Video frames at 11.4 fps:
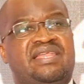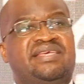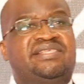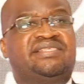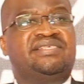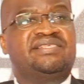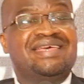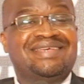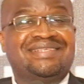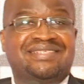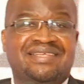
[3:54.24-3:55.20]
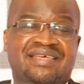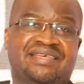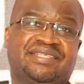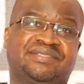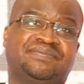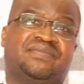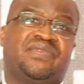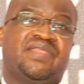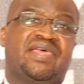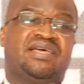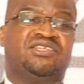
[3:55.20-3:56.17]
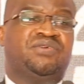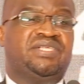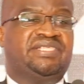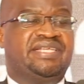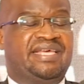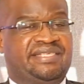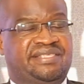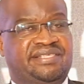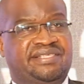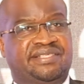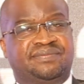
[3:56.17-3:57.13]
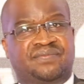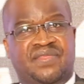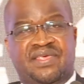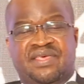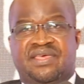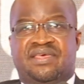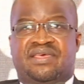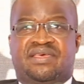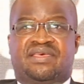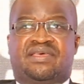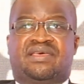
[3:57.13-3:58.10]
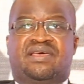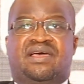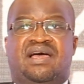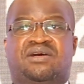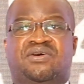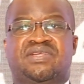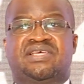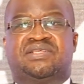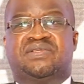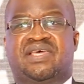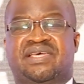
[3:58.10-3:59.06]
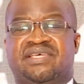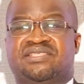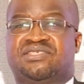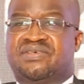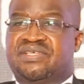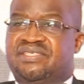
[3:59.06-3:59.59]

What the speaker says: 1989 and 2019, according to the NGO